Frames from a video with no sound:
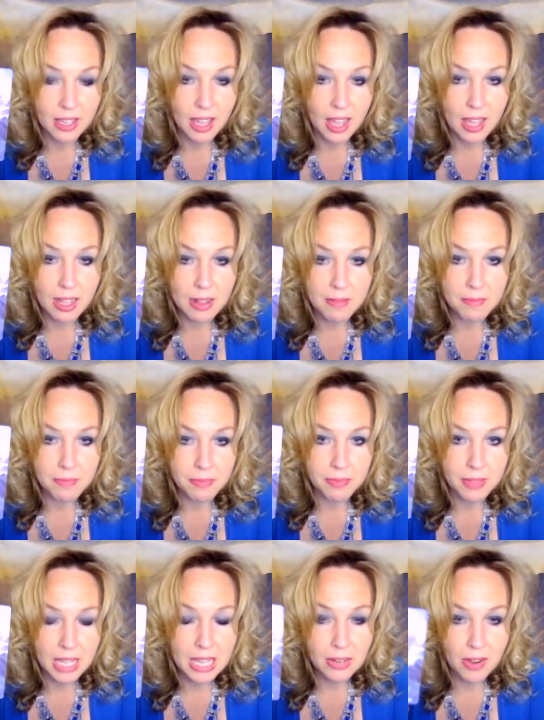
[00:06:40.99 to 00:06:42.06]
um
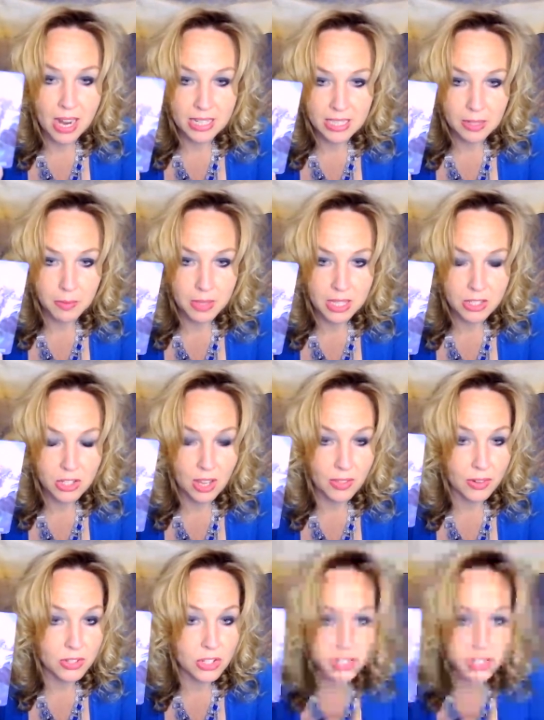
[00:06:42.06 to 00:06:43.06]
interacting with each other in